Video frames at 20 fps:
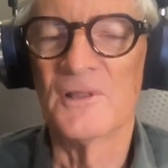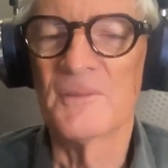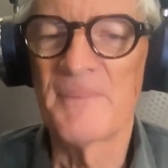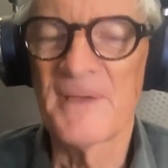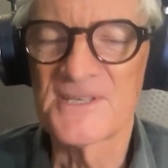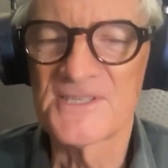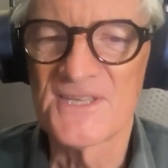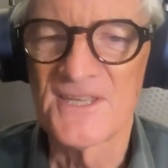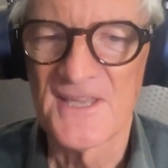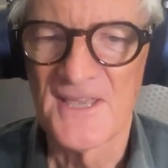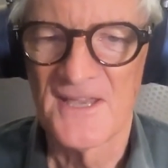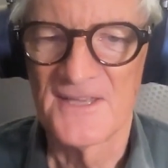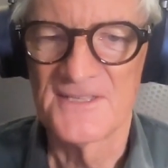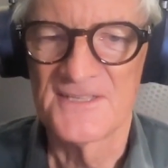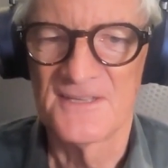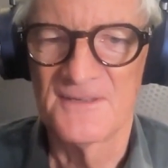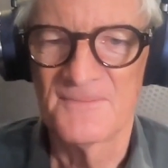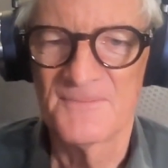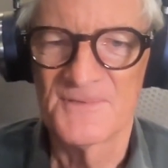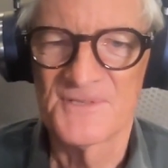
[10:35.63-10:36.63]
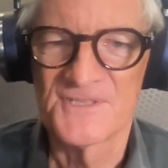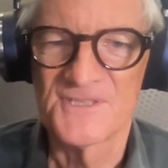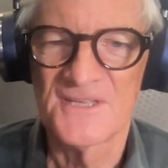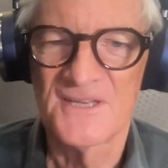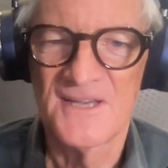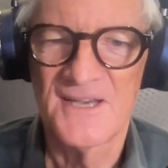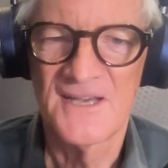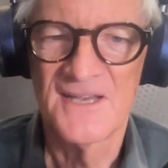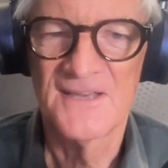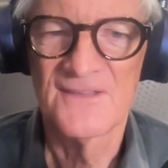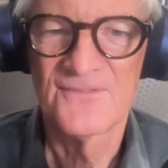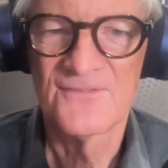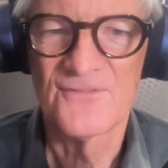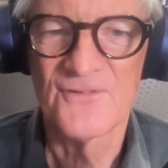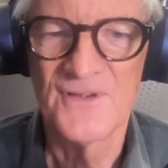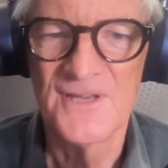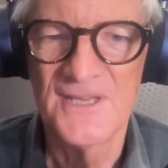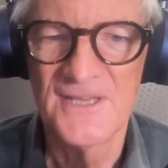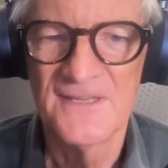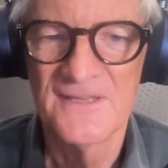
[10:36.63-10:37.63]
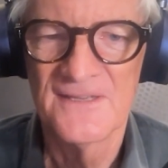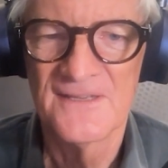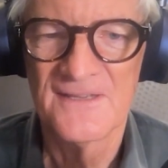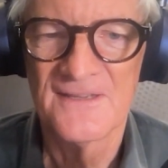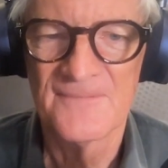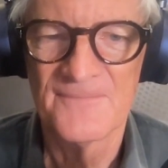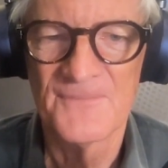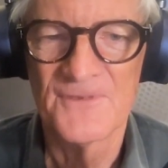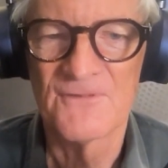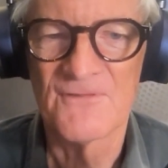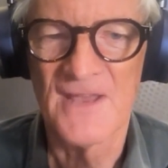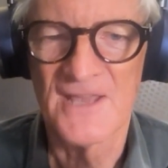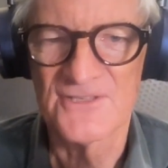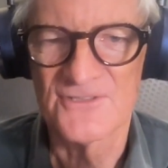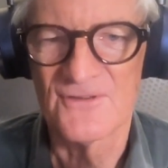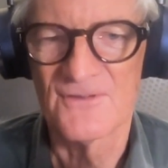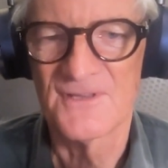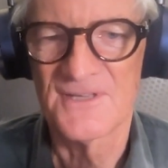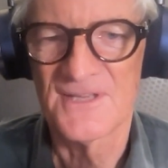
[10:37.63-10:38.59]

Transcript: best thing I did was to hire 3 graduate